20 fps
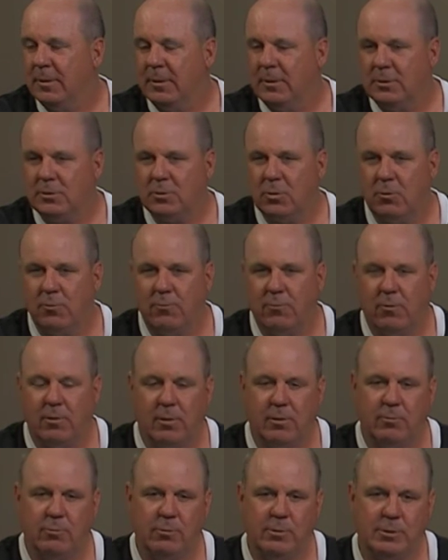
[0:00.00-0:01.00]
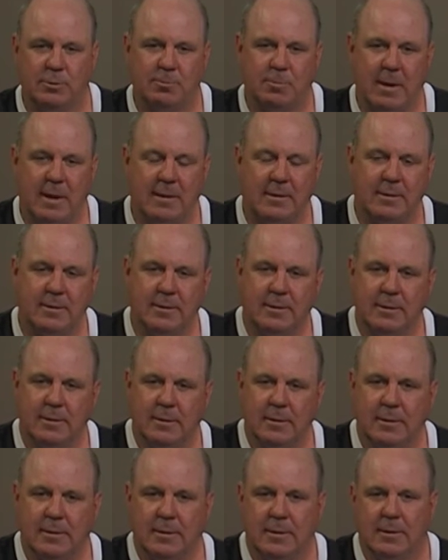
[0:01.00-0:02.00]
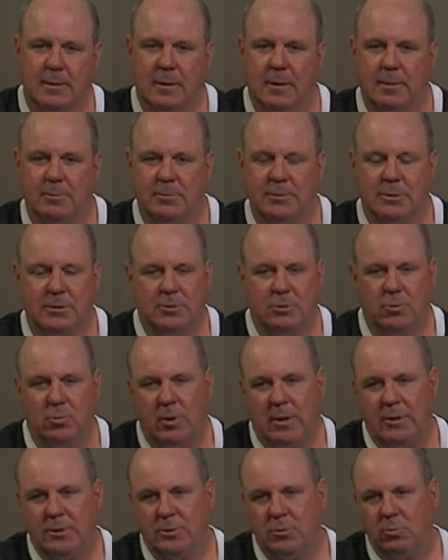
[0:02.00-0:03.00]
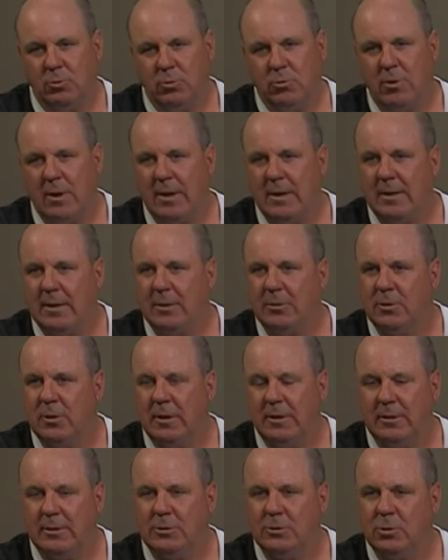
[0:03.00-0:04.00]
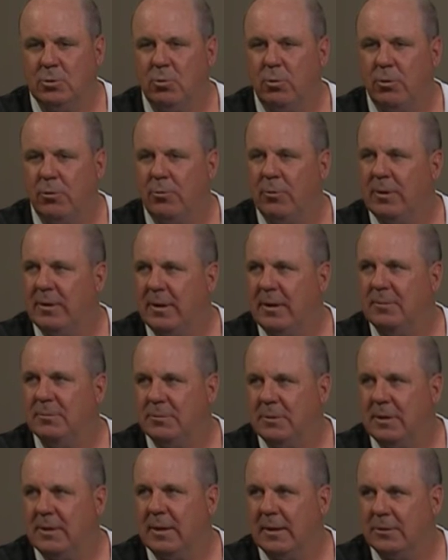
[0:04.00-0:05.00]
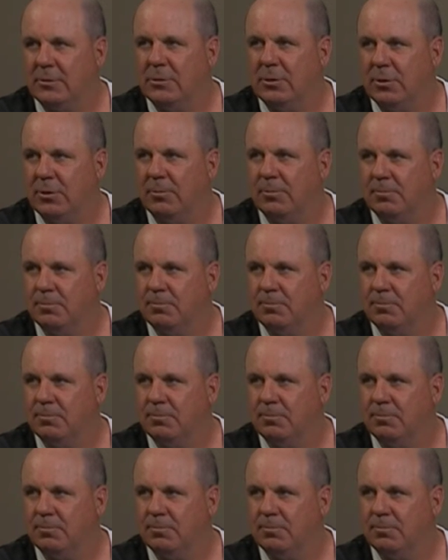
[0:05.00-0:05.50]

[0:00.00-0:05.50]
So for a respect situation, we're trying to get at least 2 or 3 teams in next year.